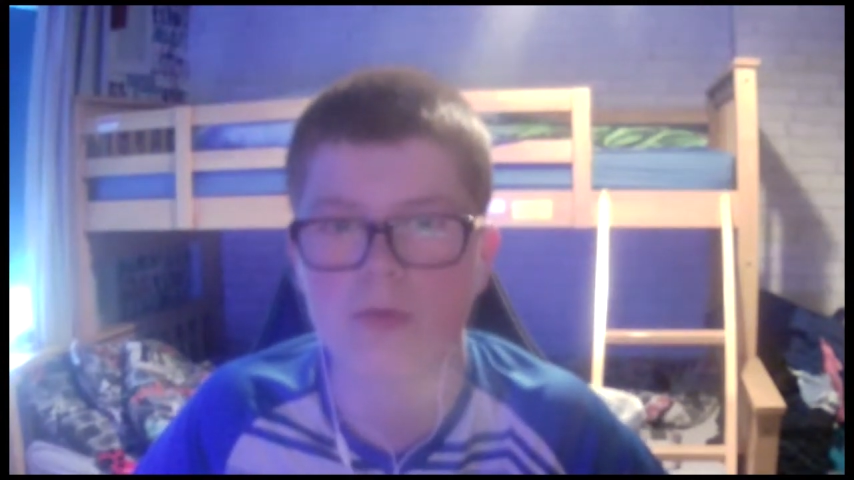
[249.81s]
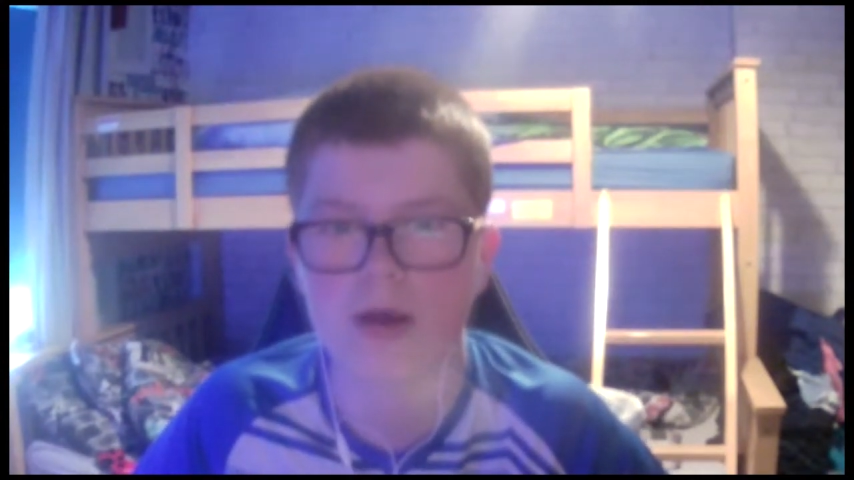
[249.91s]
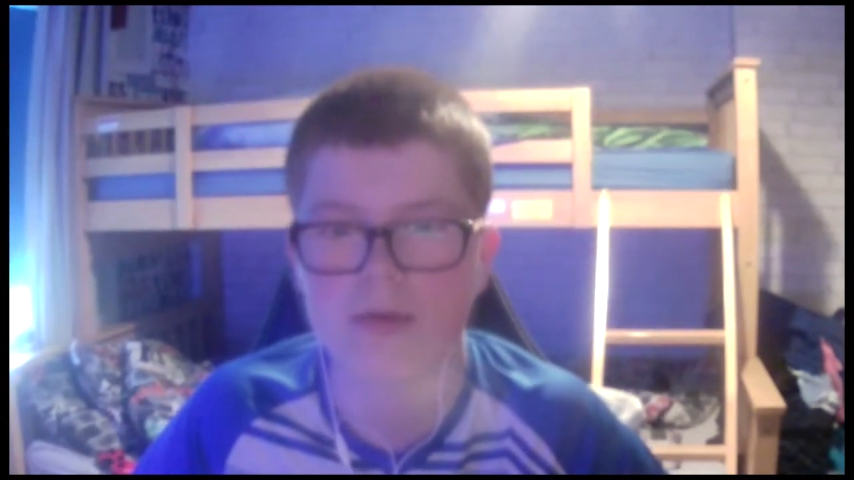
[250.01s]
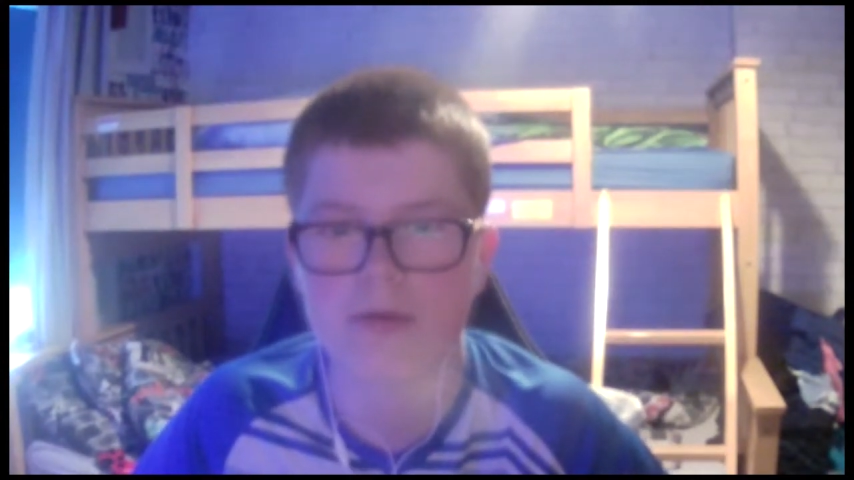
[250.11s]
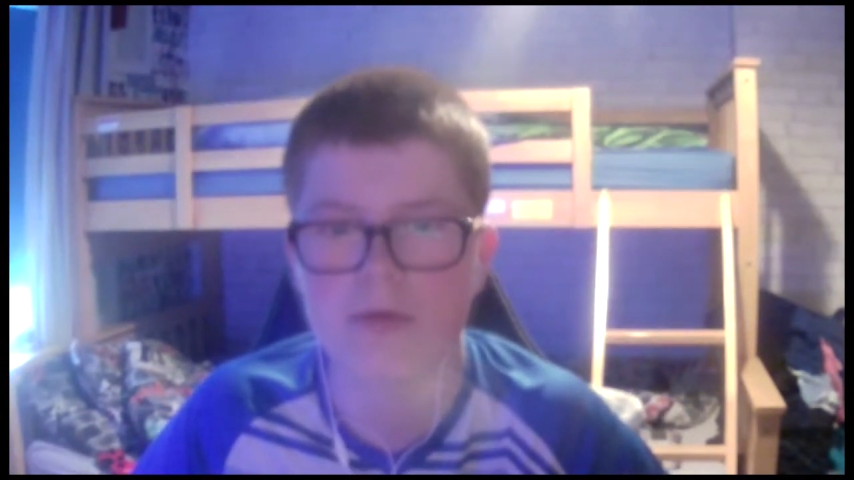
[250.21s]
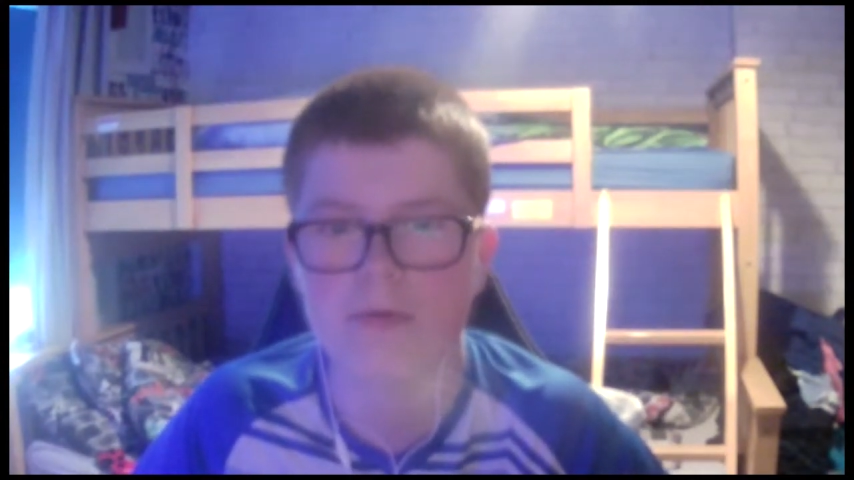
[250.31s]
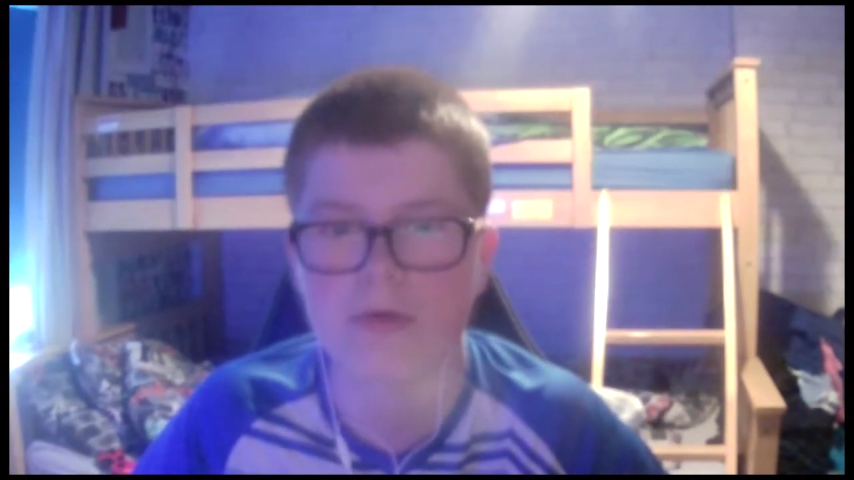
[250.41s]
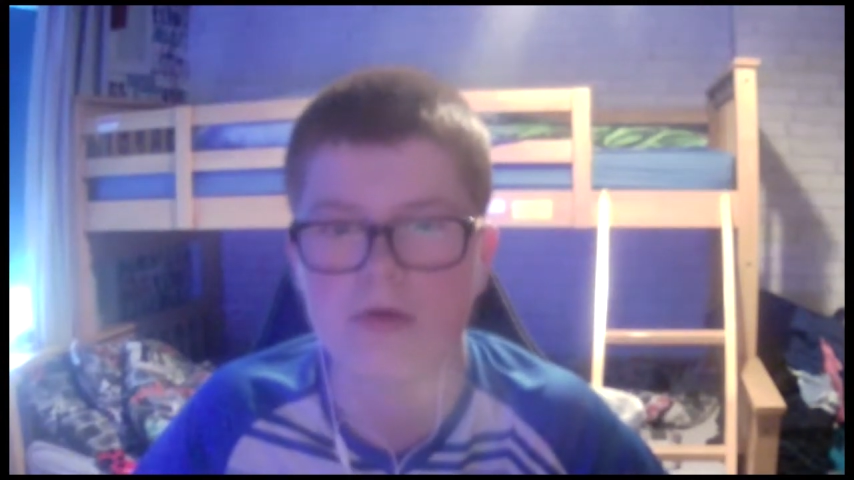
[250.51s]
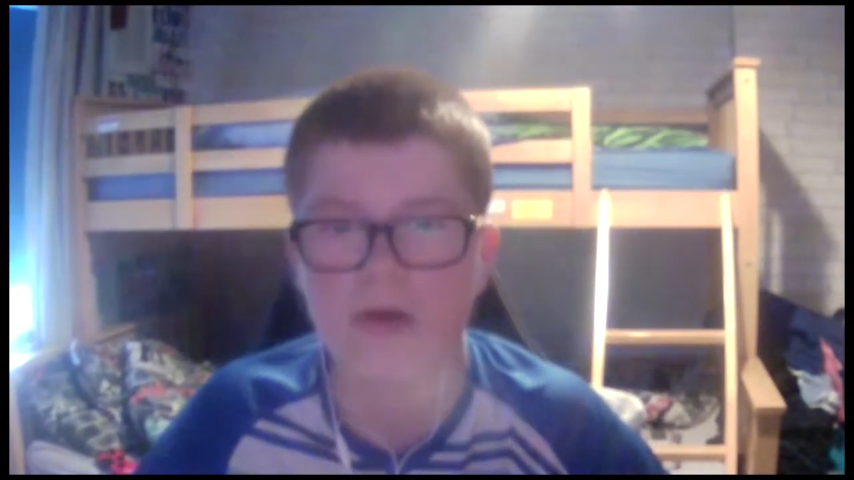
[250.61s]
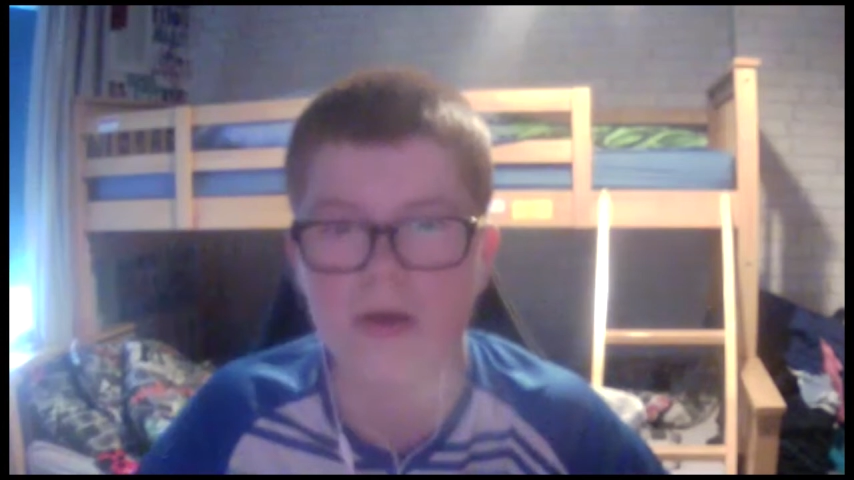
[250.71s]
last
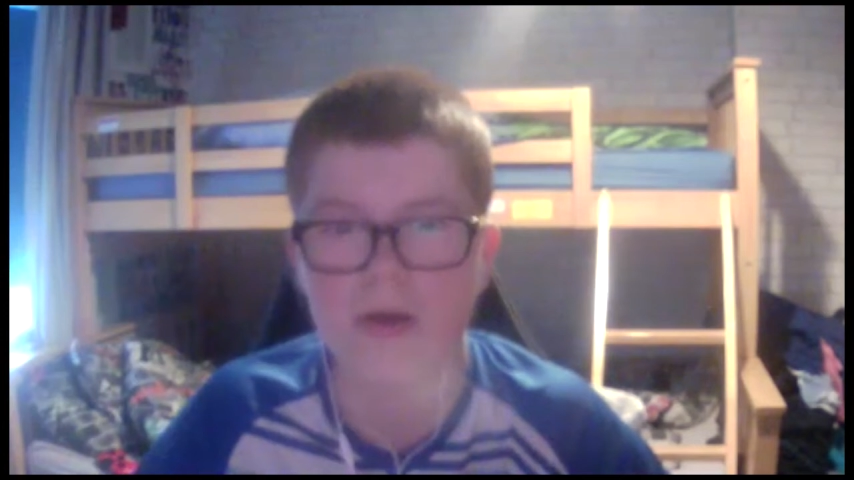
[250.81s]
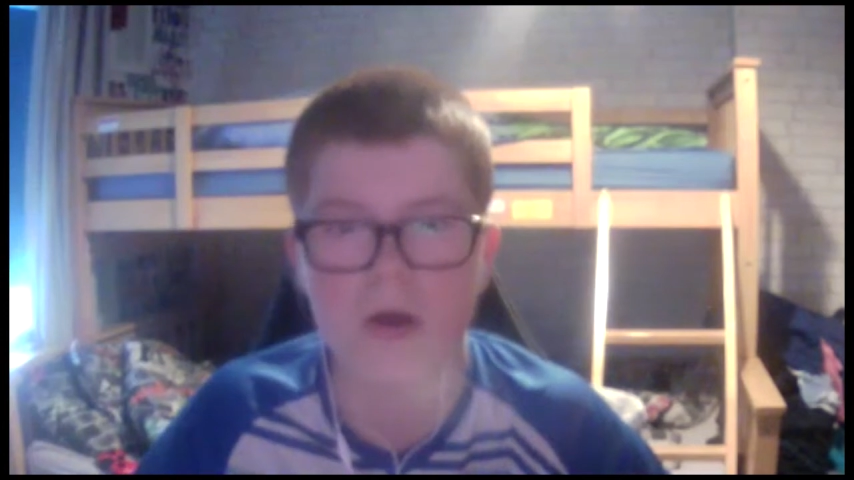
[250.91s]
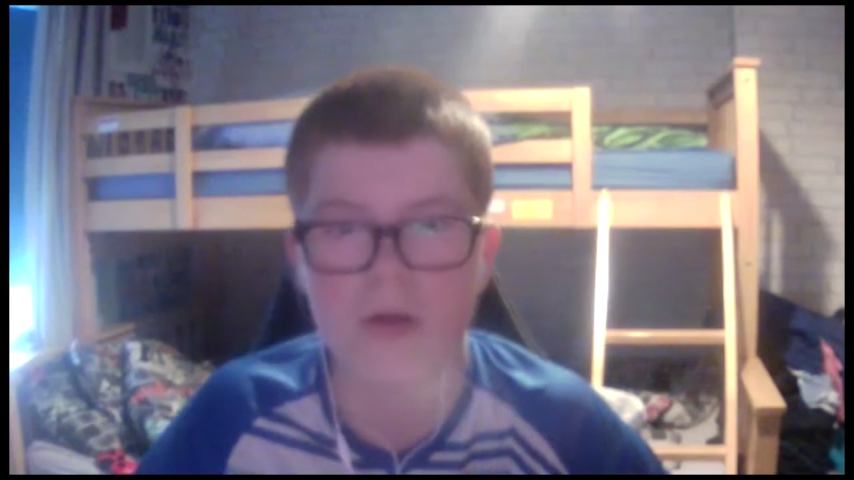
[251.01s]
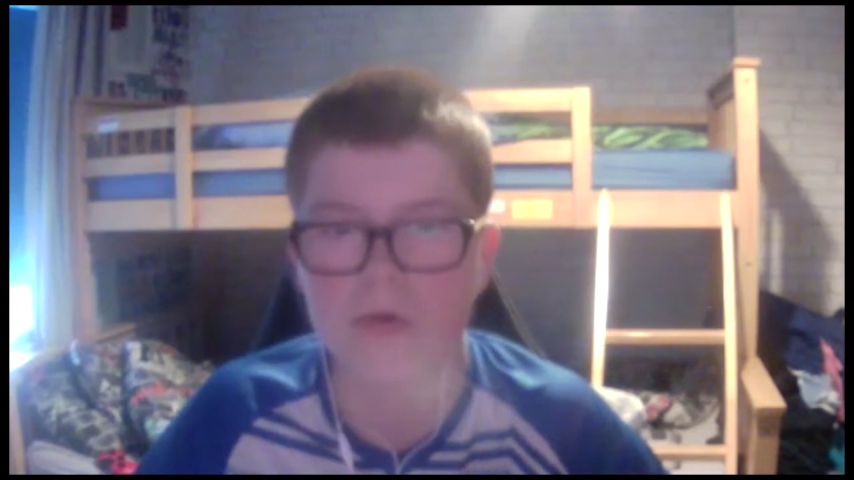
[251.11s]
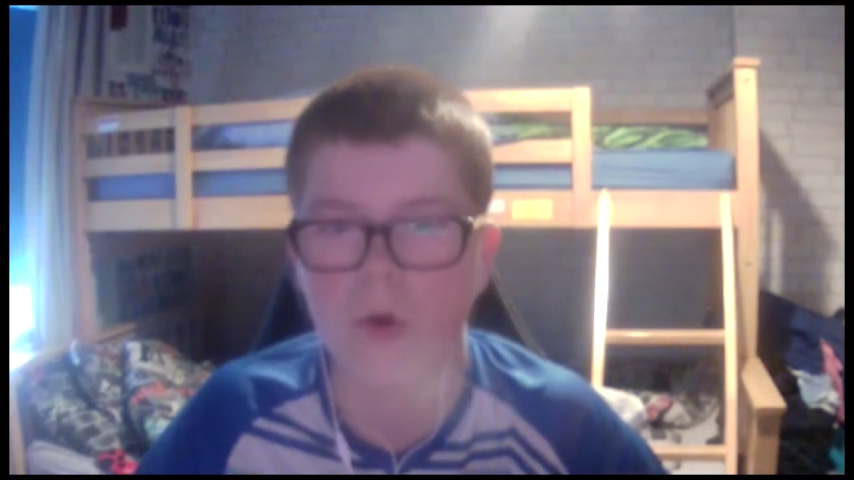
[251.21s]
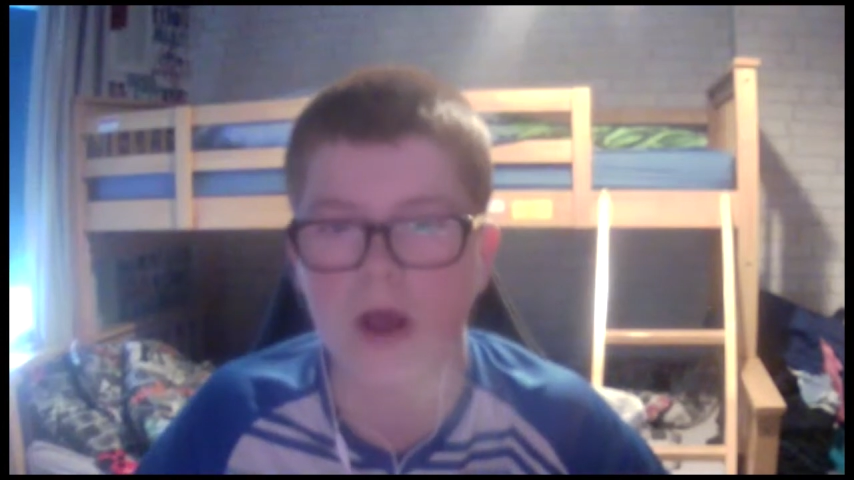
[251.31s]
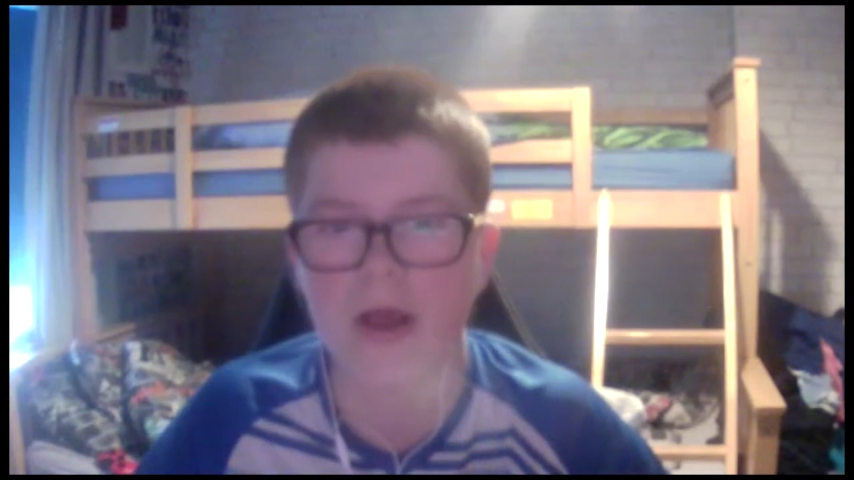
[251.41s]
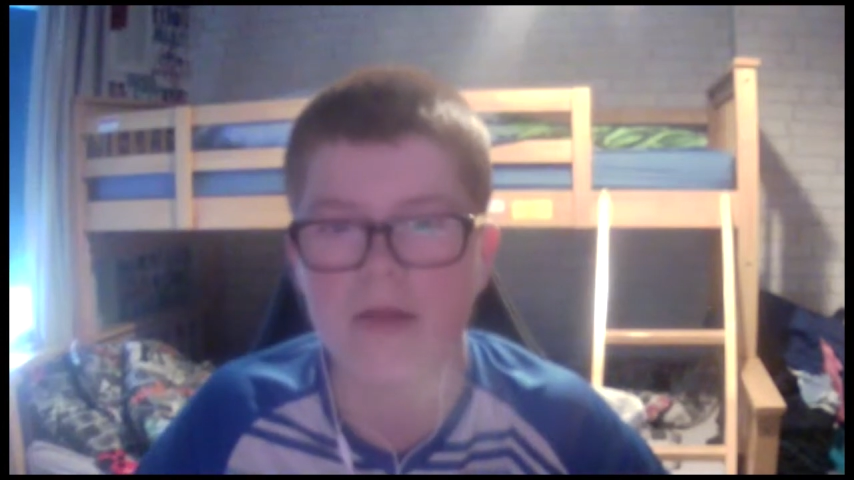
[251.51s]
season. He's got